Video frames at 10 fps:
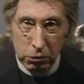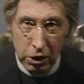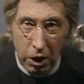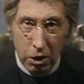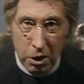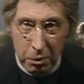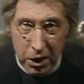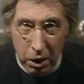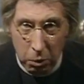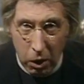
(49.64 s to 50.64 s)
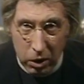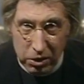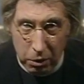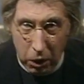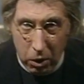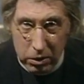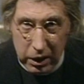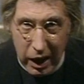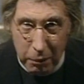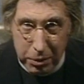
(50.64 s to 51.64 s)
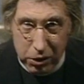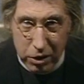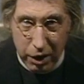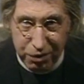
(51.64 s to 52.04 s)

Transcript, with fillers: Surrounded by your wall-to-wall carpets and